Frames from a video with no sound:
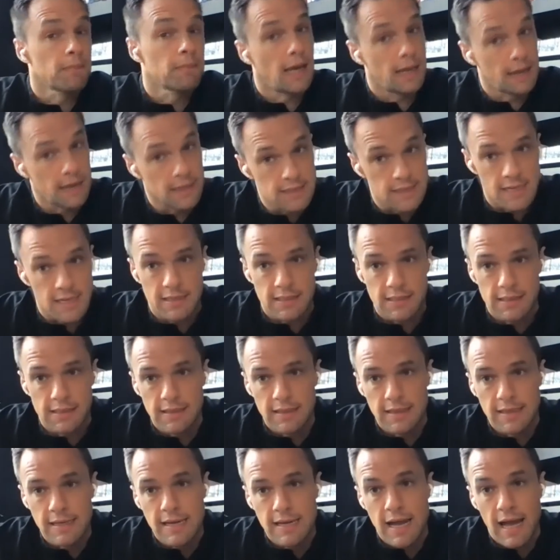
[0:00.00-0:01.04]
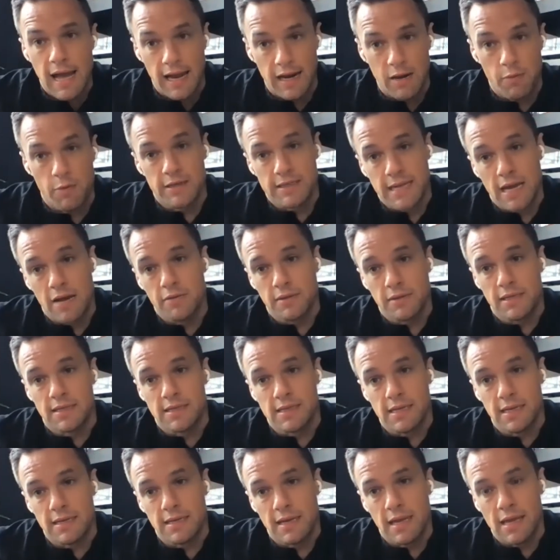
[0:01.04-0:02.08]
And I did. And I went down to
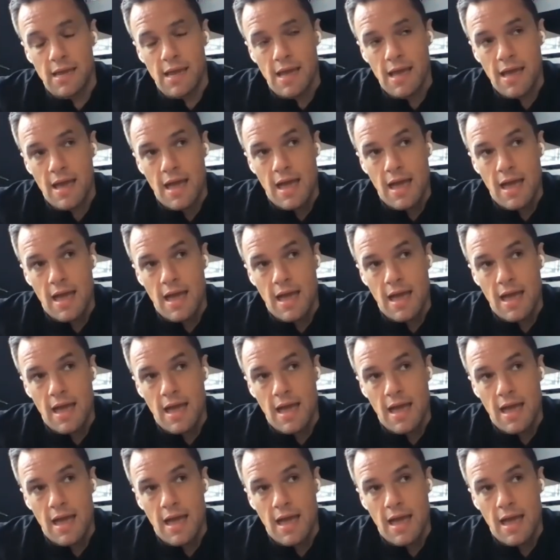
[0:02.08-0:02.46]
Sydney.